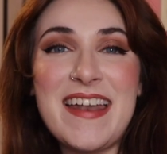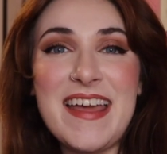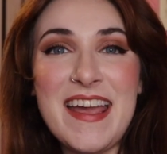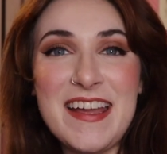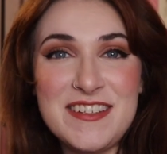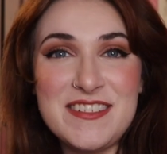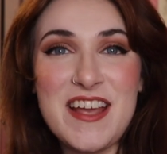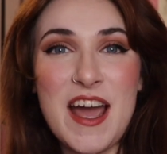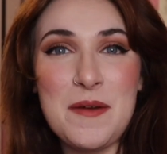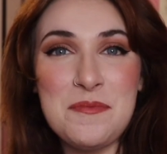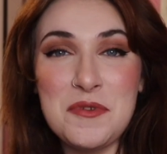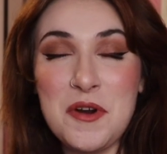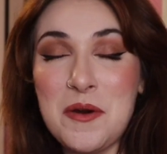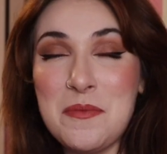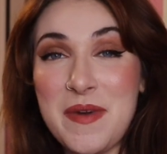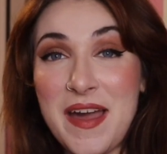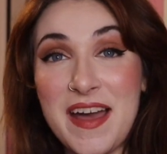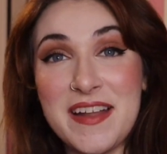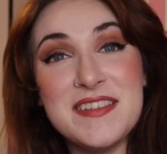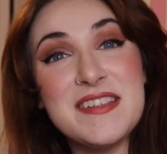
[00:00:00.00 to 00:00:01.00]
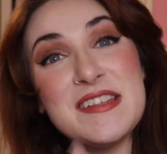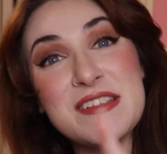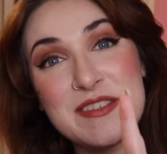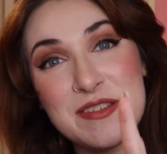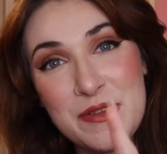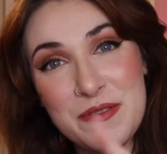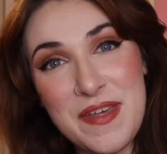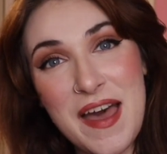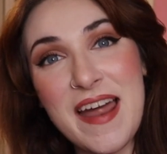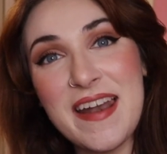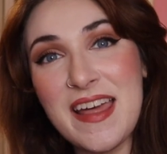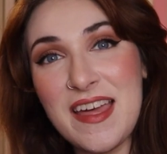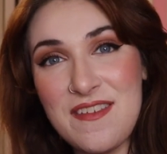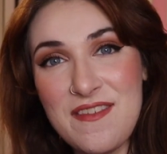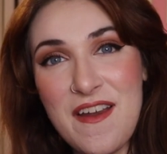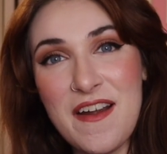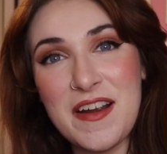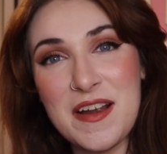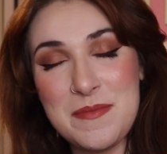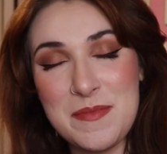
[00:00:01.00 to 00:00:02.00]
age gap romance. So that I
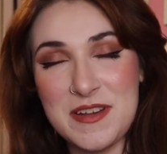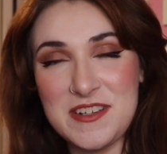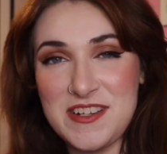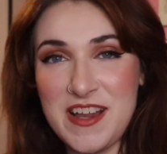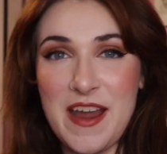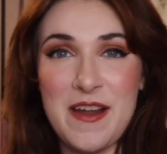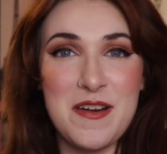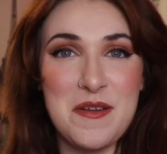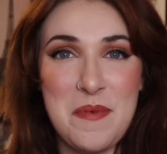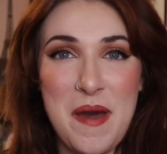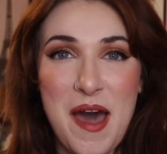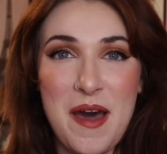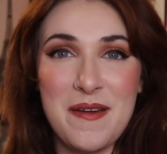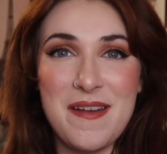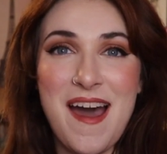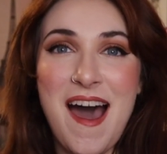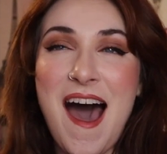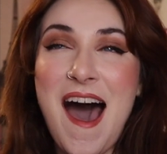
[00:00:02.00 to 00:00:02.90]
very much cared about.